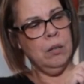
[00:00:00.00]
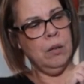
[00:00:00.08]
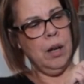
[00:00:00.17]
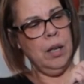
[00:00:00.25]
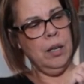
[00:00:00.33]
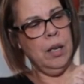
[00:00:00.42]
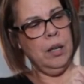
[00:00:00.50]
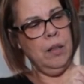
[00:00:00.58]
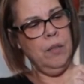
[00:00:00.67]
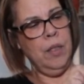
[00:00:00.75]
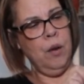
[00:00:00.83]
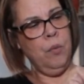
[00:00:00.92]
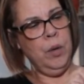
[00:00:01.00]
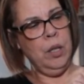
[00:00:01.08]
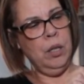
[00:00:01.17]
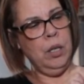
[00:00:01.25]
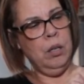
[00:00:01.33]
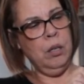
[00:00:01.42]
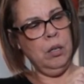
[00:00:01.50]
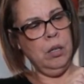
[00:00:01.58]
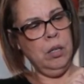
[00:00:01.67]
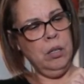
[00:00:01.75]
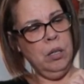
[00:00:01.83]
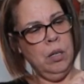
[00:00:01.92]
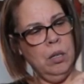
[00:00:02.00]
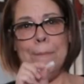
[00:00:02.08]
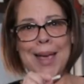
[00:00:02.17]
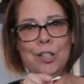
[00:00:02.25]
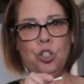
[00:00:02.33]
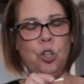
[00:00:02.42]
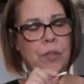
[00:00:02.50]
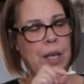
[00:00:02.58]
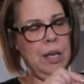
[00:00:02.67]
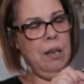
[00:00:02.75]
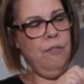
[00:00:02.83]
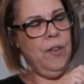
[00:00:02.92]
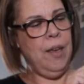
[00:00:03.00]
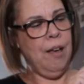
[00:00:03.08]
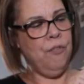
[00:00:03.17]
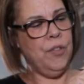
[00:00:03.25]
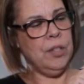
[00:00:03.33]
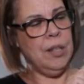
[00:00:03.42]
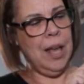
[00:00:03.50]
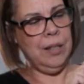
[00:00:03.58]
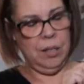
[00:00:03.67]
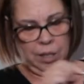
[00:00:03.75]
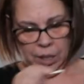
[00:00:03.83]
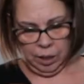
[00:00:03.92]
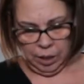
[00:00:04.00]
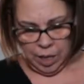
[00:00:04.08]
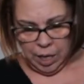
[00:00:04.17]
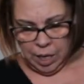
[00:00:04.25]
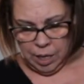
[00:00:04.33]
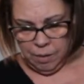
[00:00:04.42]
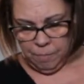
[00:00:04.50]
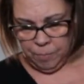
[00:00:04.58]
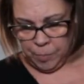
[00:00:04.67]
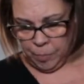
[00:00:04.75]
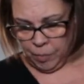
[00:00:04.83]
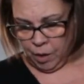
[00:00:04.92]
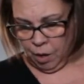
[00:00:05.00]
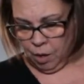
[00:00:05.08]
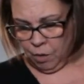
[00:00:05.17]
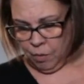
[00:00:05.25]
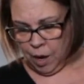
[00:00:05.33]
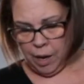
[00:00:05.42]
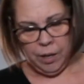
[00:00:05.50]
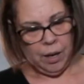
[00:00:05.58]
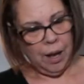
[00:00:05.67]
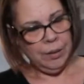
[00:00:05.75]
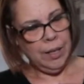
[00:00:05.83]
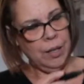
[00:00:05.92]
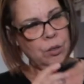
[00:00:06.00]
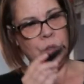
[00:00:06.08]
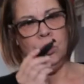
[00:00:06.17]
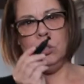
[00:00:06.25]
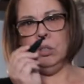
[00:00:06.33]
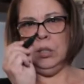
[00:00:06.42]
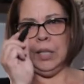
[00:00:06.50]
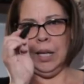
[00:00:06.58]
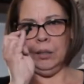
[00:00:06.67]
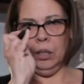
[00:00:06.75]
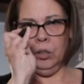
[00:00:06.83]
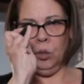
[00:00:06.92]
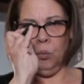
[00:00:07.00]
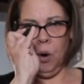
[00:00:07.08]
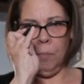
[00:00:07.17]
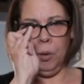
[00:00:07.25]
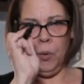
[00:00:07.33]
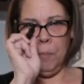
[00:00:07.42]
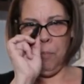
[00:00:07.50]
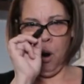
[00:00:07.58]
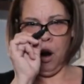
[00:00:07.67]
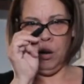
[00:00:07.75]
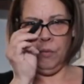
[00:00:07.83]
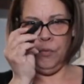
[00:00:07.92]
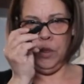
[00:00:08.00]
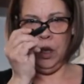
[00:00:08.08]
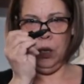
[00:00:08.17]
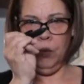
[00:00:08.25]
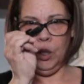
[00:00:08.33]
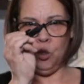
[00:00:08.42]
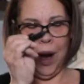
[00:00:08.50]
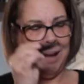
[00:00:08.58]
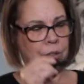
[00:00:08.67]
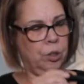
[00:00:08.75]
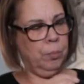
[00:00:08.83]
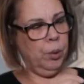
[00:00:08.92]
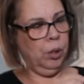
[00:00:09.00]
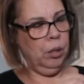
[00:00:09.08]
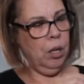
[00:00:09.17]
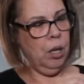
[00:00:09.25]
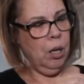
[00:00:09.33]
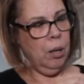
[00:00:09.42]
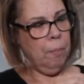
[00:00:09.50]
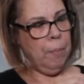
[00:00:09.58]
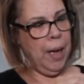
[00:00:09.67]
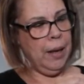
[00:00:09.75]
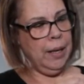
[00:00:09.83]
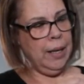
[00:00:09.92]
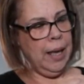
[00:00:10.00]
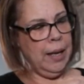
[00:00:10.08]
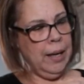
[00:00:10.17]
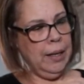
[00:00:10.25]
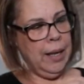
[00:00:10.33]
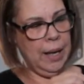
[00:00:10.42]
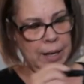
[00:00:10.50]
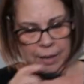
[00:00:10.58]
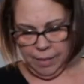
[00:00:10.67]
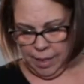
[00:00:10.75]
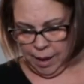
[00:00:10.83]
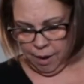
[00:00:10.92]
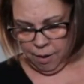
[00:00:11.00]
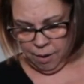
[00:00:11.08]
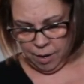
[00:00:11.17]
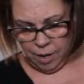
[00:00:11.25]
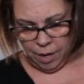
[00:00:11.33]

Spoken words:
right? Get in there really good. Make sure the EVF is nice and clean, right? I then take the little rubbery part of the retractable pen again and get in there,